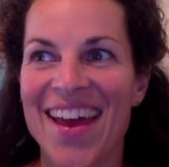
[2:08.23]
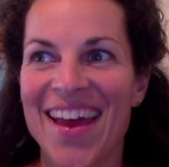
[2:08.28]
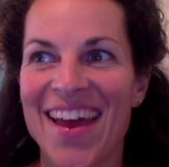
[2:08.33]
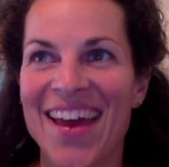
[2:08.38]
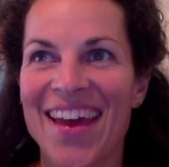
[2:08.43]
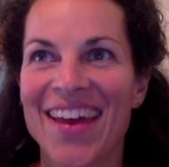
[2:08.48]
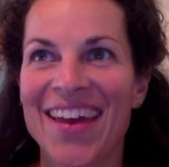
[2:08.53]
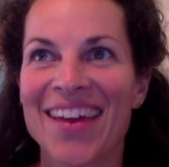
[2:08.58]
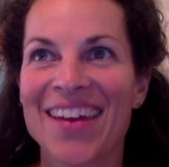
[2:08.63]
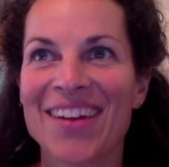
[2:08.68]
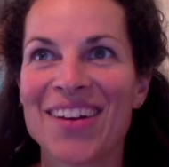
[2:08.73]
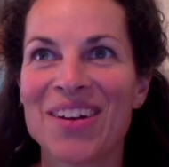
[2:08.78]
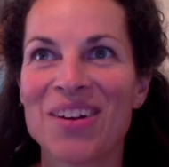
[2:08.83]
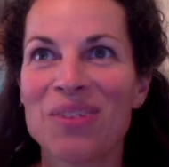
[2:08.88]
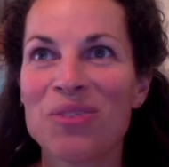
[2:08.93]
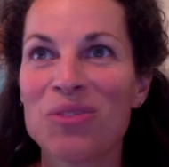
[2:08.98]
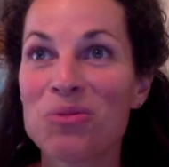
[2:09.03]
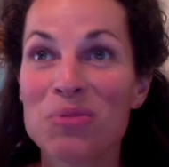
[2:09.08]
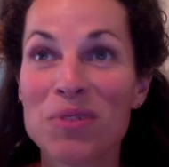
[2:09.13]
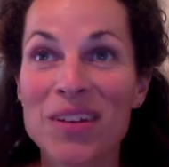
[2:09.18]
And it
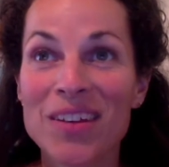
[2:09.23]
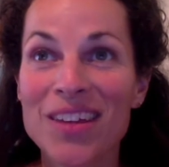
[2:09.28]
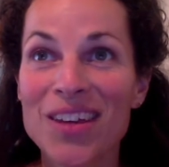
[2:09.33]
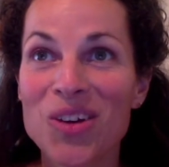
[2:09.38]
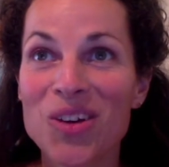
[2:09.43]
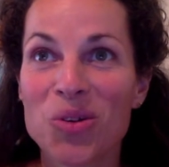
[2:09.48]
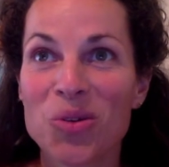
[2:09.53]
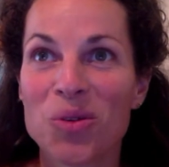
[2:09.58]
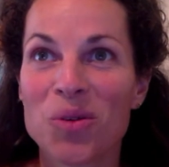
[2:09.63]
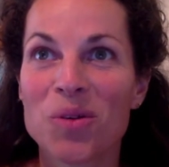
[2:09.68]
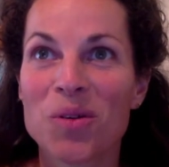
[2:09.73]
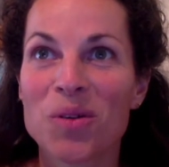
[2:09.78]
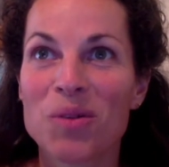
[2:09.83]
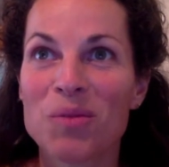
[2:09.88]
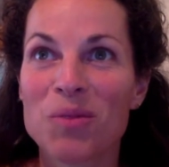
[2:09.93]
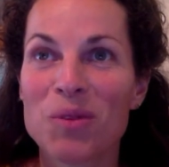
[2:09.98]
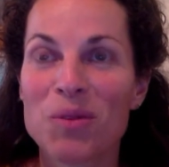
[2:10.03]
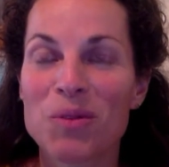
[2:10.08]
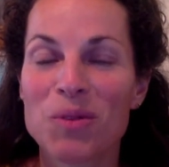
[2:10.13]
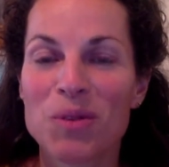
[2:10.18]
was really cool. I
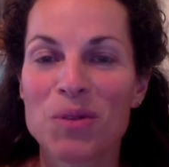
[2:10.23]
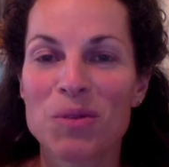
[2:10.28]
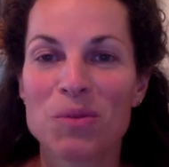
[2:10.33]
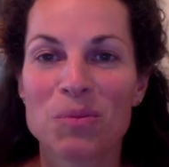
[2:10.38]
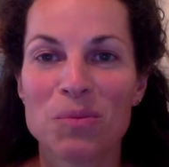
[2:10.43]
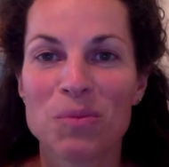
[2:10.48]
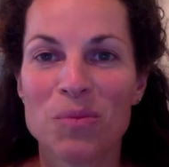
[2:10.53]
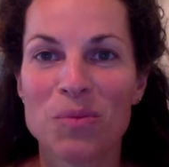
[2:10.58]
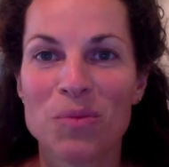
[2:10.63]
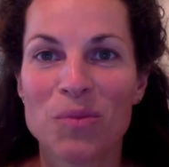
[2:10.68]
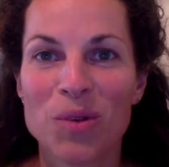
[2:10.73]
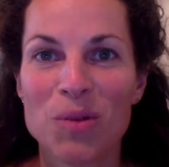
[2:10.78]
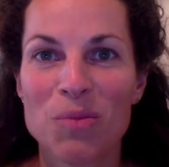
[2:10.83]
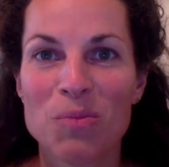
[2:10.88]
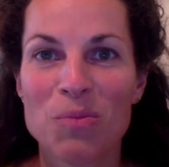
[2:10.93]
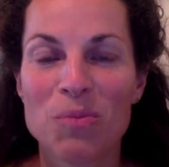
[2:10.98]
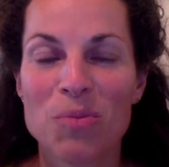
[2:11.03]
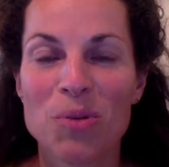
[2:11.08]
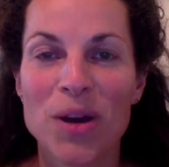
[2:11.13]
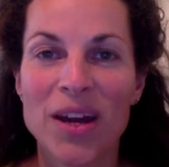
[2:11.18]
mean, we
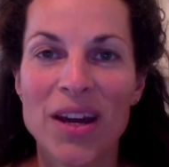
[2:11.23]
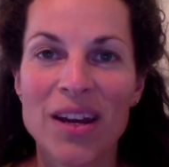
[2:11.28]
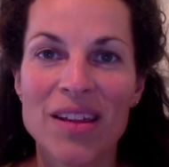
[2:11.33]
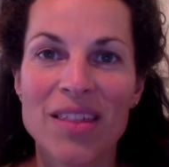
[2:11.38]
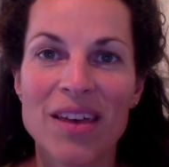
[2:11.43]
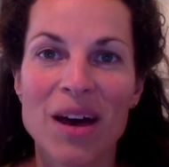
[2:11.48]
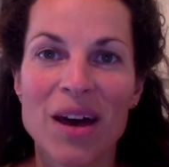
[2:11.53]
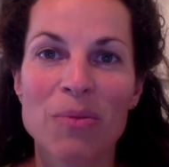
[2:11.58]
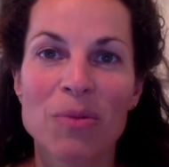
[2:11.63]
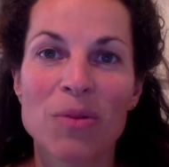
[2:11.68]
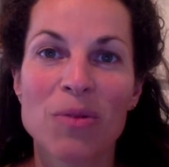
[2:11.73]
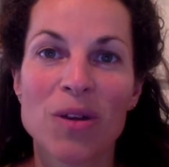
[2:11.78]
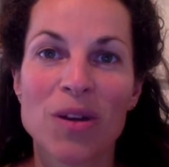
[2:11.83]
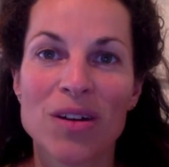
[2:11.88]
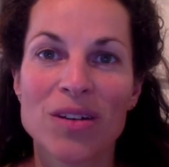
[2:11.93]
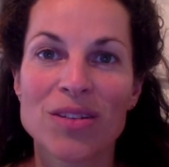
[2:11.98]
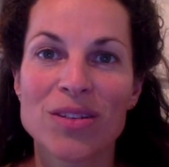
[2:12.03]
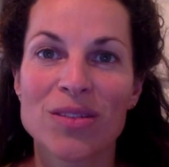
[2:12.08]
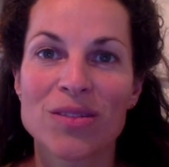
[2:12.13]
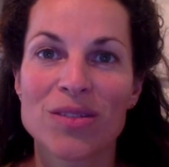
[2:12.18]
prayed a lot, but we
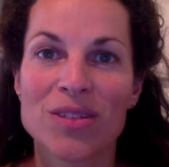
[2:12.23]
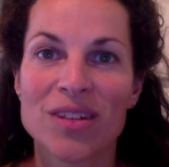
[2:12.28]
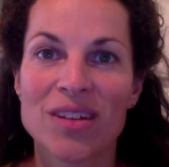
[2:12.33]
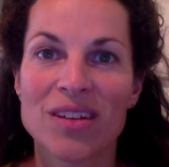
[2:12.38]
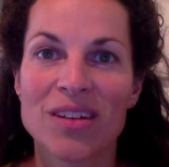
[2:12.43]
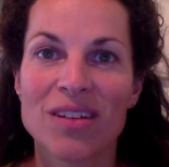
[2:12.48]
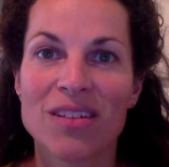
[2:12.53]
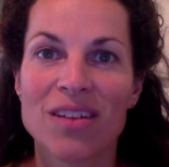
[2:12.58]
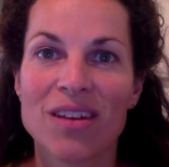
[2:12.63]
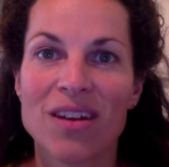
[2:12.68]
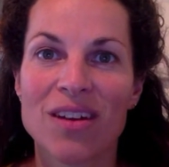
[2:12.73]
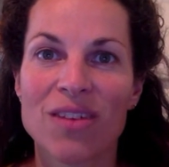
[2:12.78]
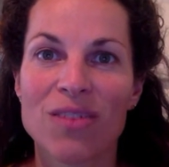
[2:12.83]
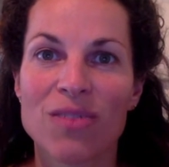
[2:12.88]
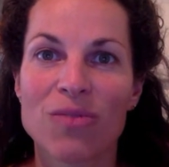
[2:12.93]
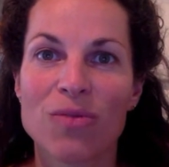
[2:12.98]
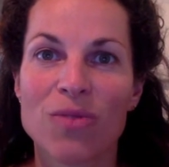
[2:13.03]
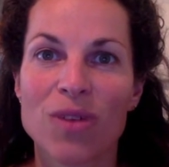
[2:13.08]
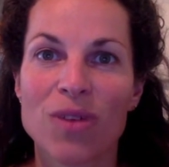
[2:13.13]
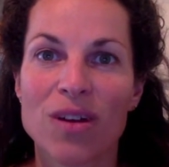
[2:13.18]
also did a lot of
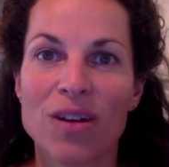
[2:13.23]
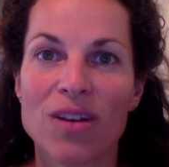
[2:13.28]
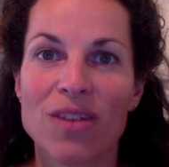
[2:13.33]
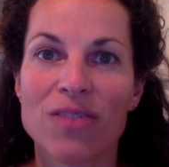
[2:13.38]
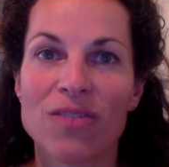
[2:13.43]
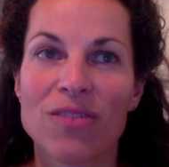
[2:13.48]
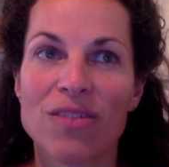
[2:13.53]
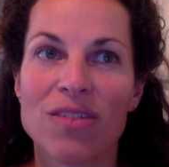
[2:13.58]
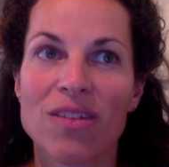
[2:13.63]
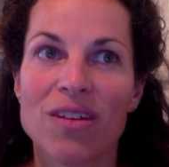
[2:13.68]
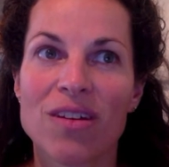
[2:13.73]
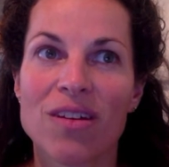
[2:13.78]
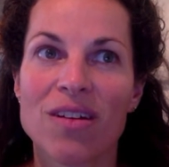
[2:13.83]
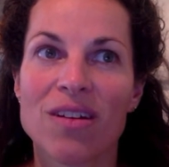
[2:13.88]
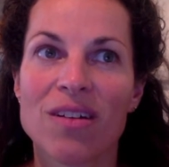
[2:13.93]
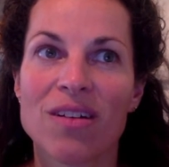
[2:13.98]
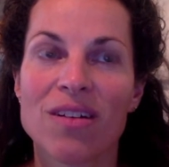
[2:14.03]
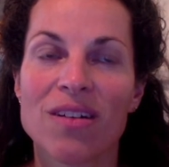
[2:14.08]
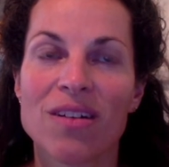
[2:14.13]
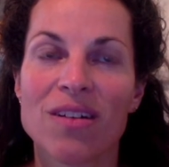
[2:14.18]
work for their